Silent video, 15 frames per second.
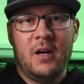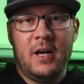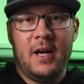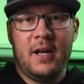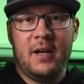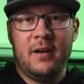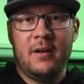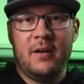
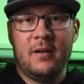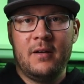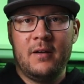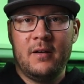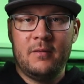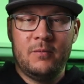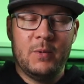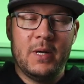And
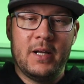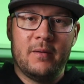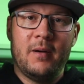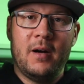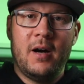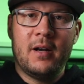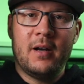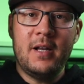well,
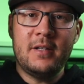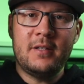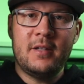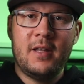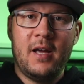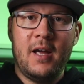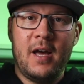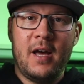unless
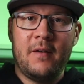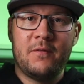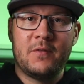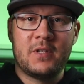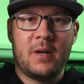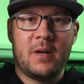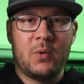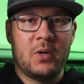they have
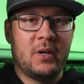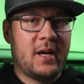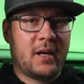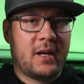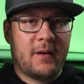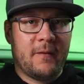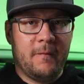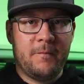someone
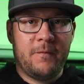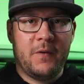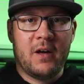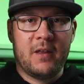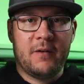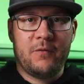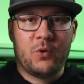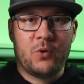like a
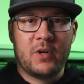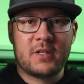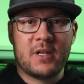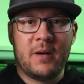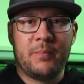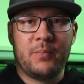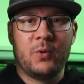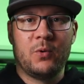father, for
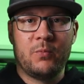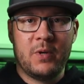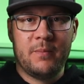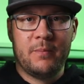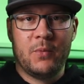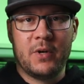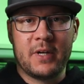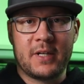example, with
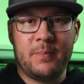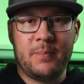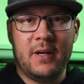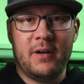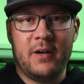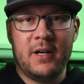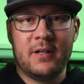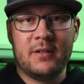more
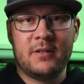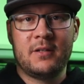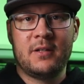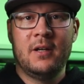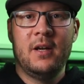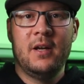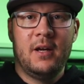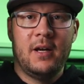experience,
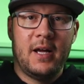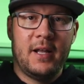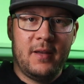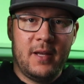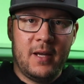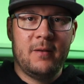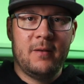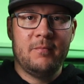and
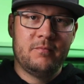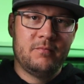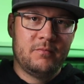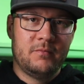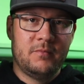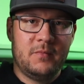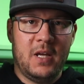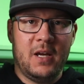then,
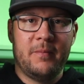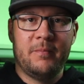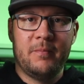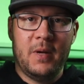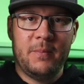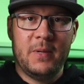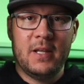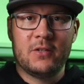yeah,
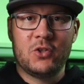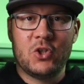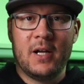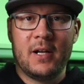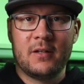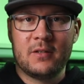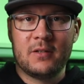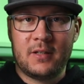maybe the
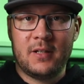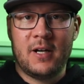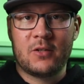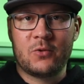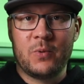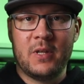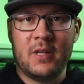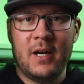child
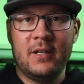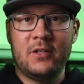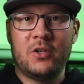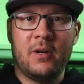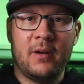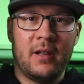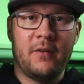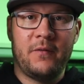starts with
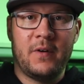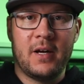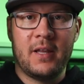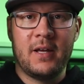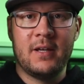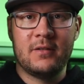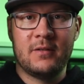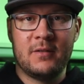nitro and the
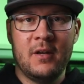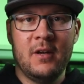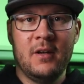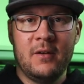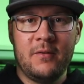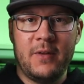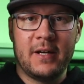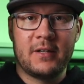father is,
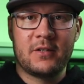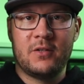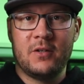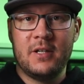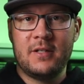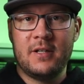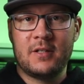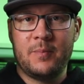thanks to
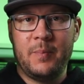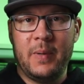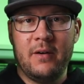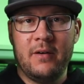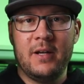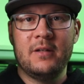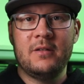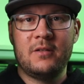his
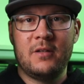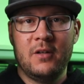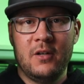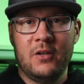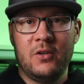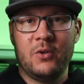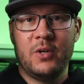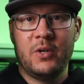experience,
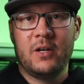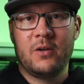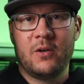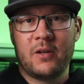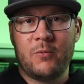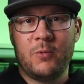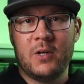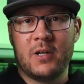doing
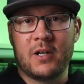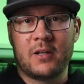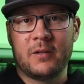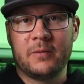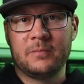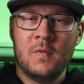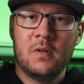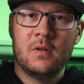all the work.
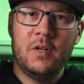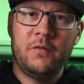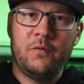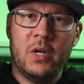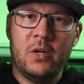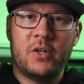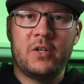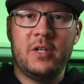If
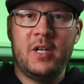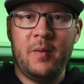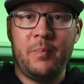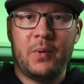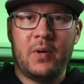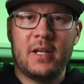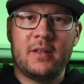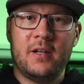we look
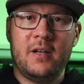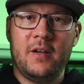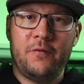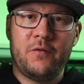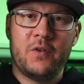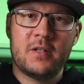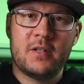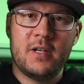deeper at the
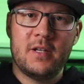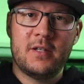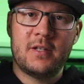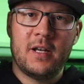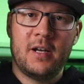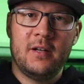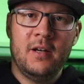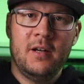differences,
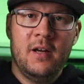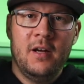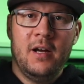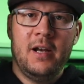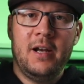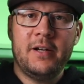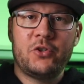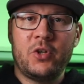then
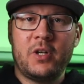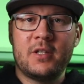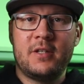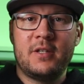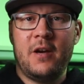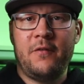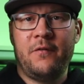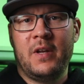electric is
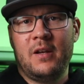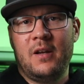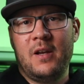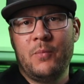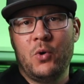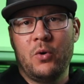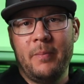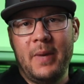definitely
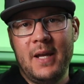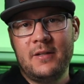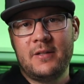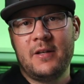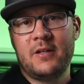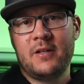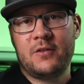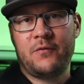more
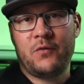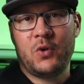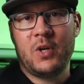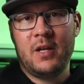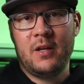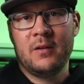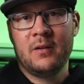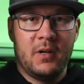maintenance
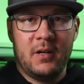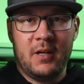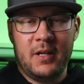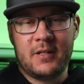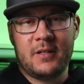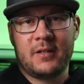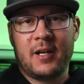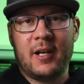free.
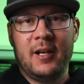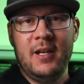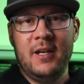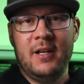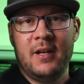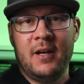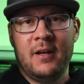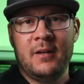It's
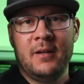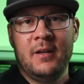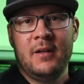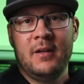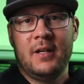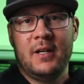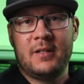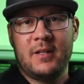cleaner,
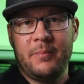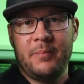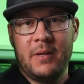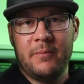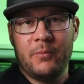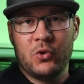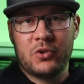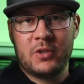it's a
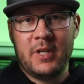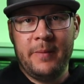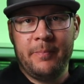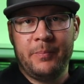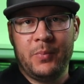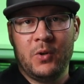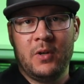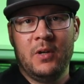bit more
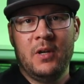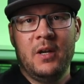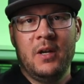simple,